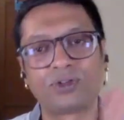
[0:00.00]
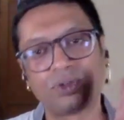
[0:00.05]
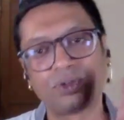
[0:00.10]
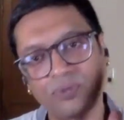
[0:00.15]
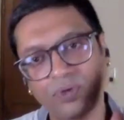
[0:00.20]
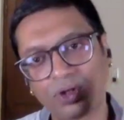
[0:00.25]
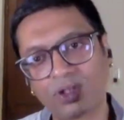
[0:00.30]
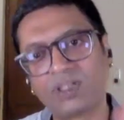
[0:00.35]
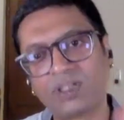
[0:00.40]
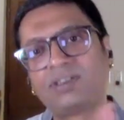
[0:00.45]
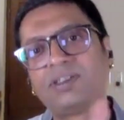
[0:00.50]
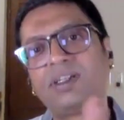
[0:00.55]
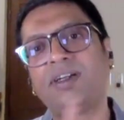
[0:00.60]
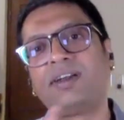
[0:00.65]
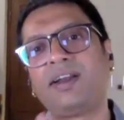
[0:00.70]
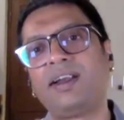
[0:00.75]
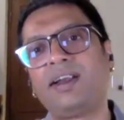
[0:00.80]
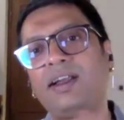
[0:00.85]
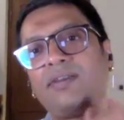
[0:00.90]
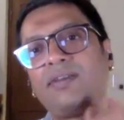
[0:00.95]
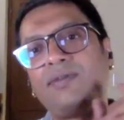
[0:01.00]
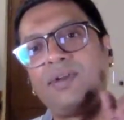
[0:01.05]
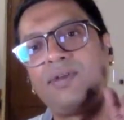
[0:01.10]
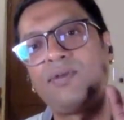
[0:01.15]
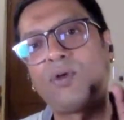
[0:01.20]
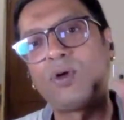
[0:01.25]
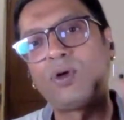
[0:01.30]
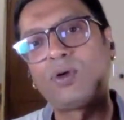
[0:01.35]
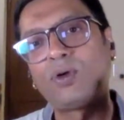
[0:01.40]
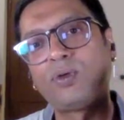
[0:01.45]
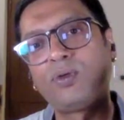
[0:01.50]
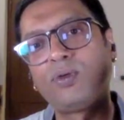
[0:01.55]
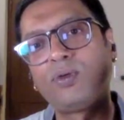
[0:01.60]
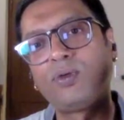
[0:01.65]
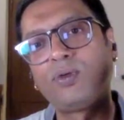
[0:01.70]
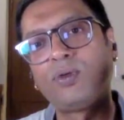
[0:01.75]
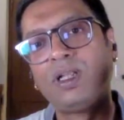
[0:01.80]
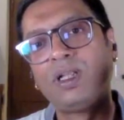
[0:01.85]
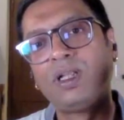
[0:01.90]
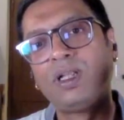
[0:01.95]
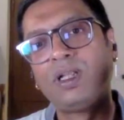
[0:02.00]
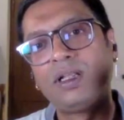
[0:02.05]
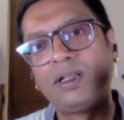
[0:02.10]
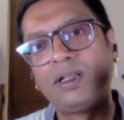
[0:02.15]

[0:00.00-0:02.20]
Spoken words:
So for this retreat, we want to